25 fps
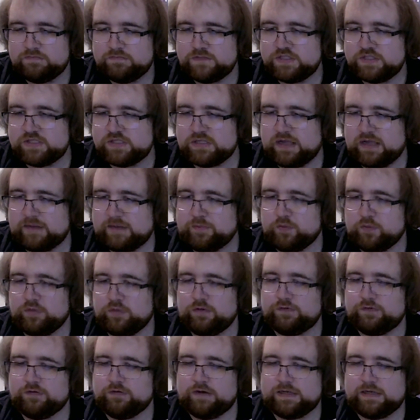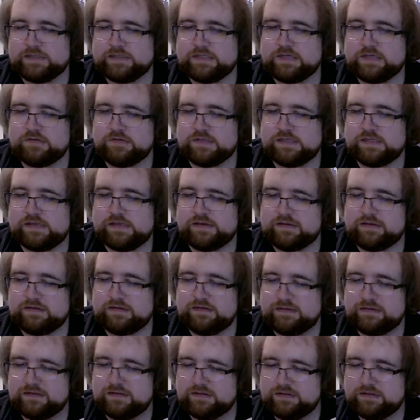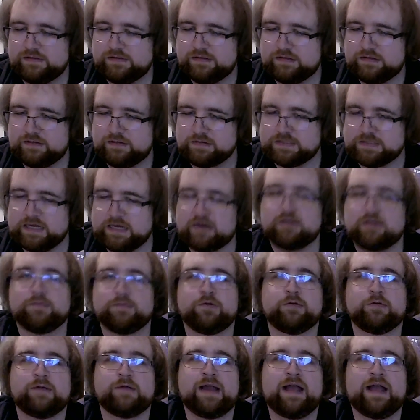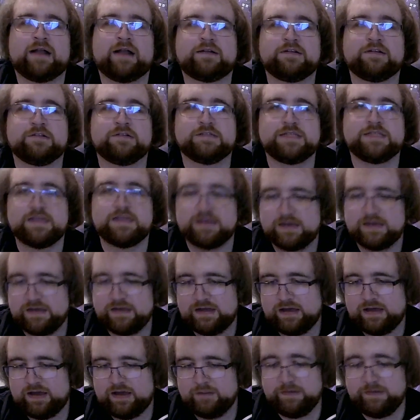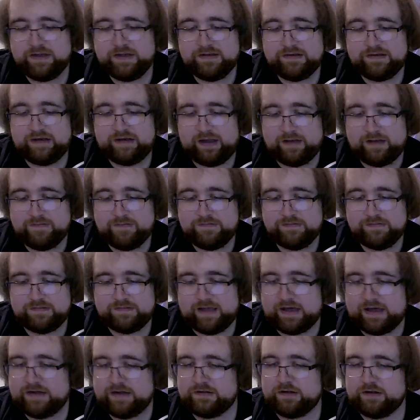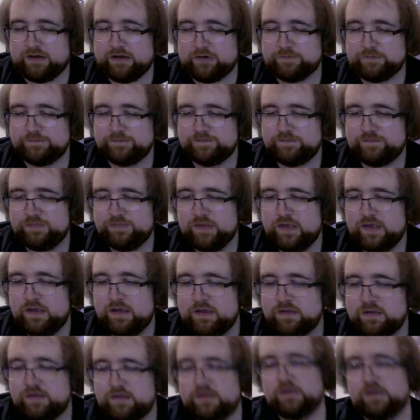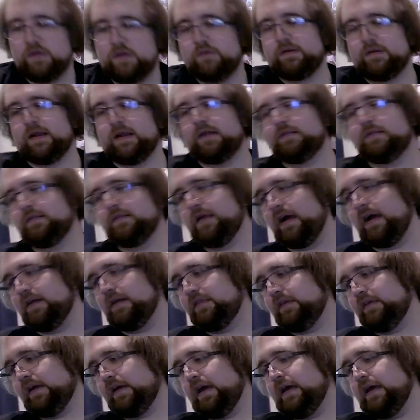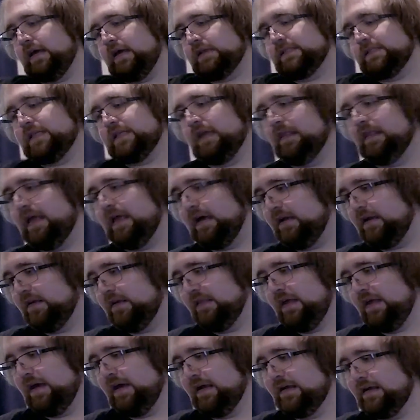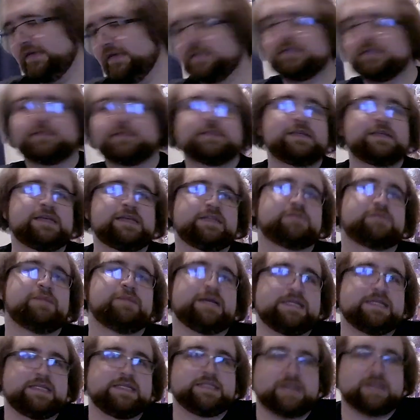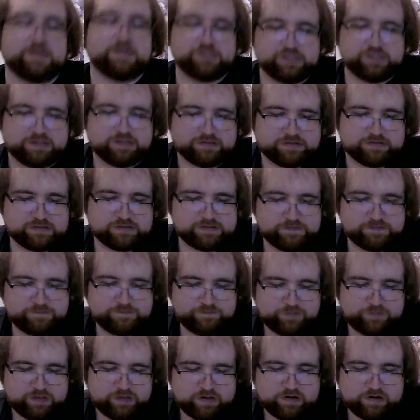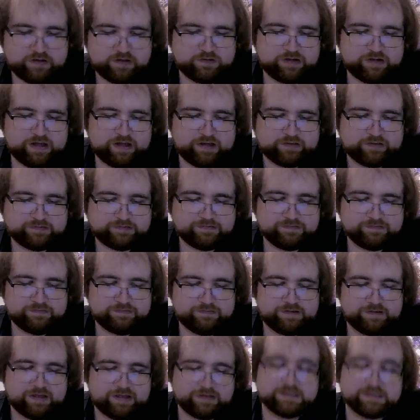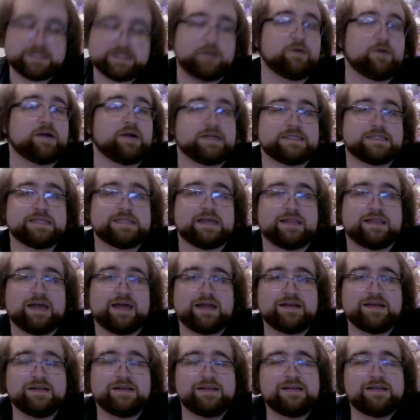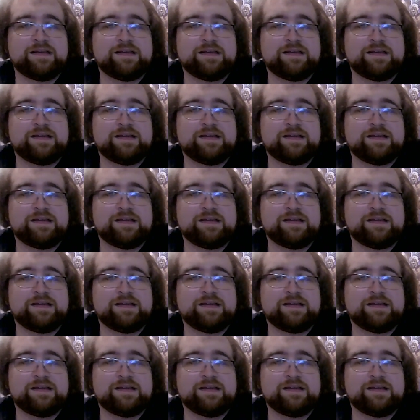Sniper Wolf or XQC. They're terrible reactors. I mean, I don't know. You know what I think I excel at a lot is my discussions. You know? At least I want to say that.